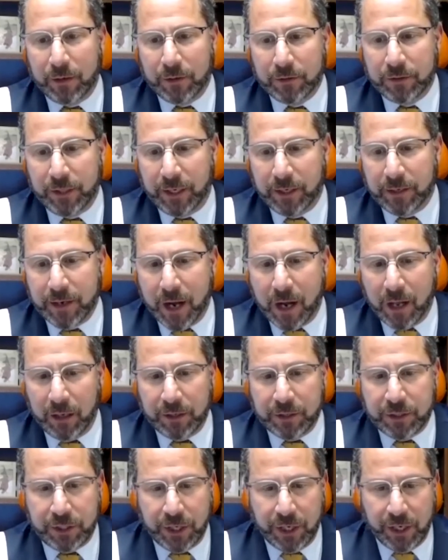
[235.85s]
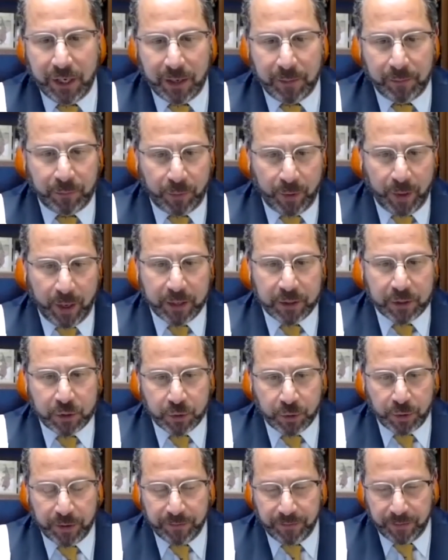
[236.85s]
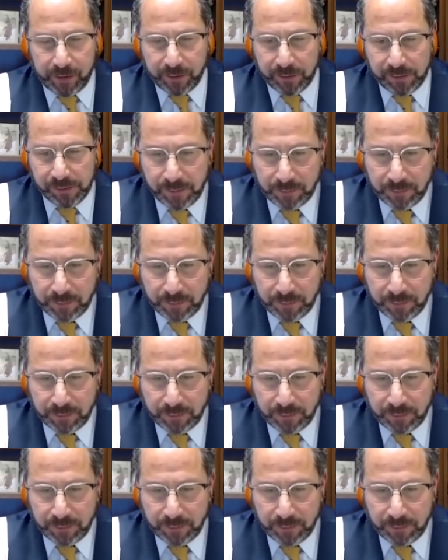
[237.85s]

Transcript: Technology and brand driven